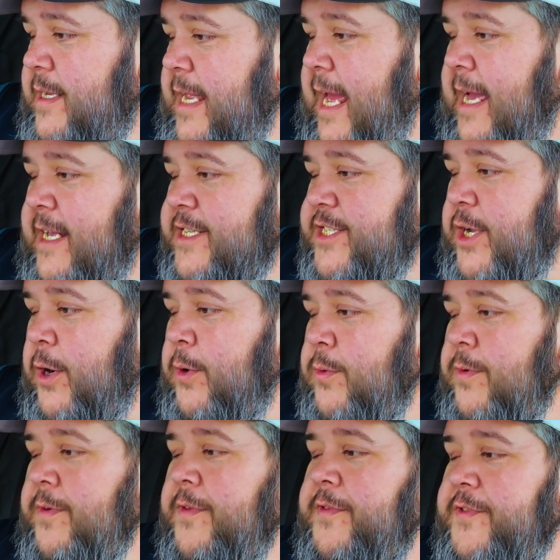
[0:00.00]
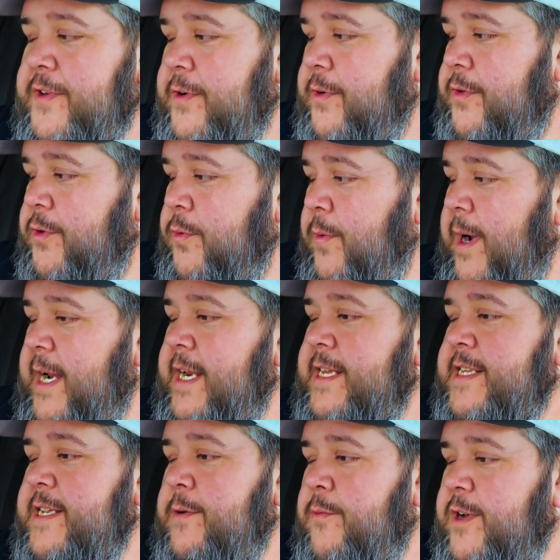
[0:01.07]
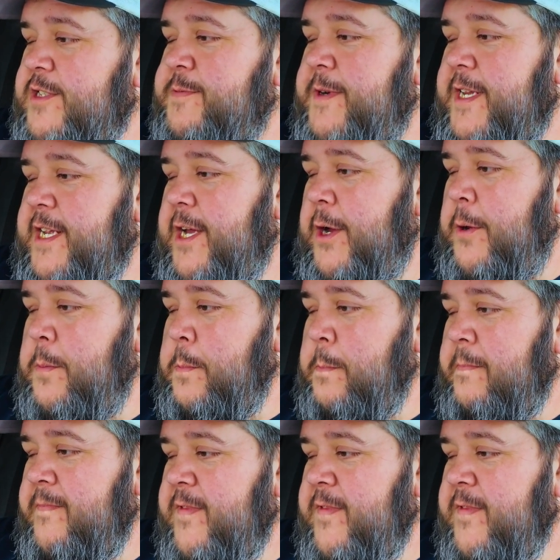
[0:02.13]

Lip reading: Yeah. So the way that it wants me to go,